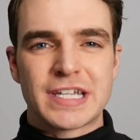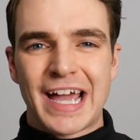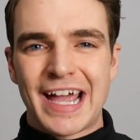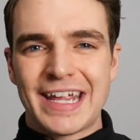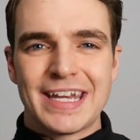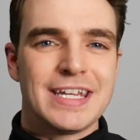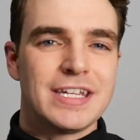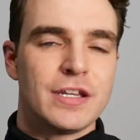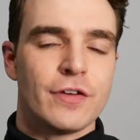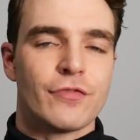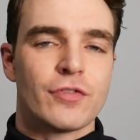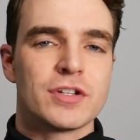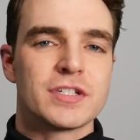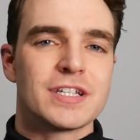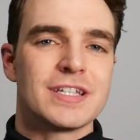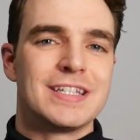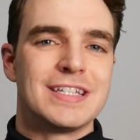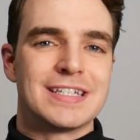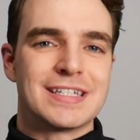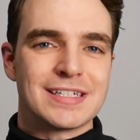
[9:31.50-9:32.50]
a tiny
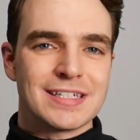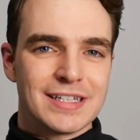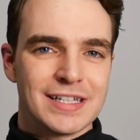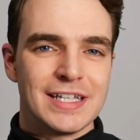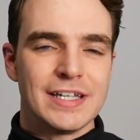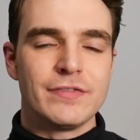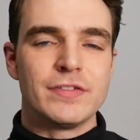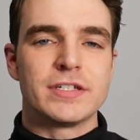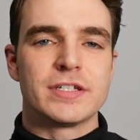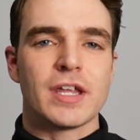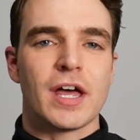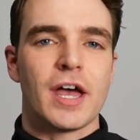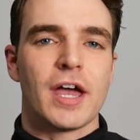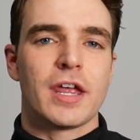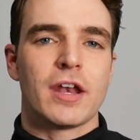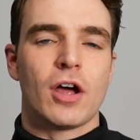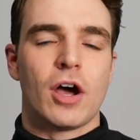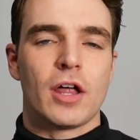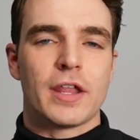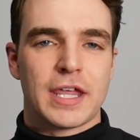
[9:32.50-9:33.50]
difference in the sleeve
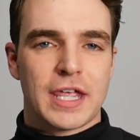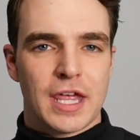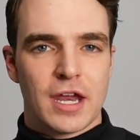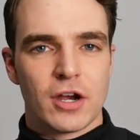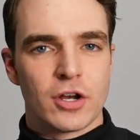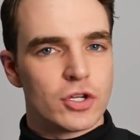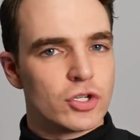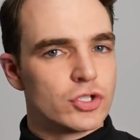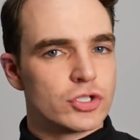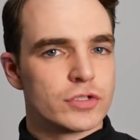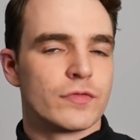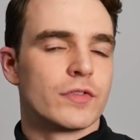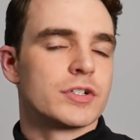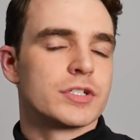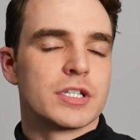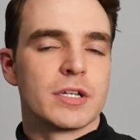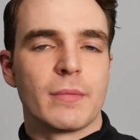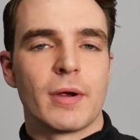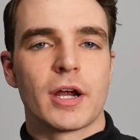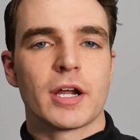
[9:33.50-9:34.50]
design on the Canada Goose
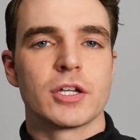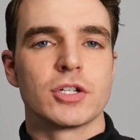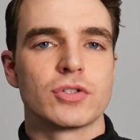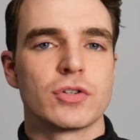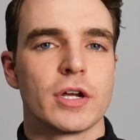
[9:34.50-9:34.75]
versus the American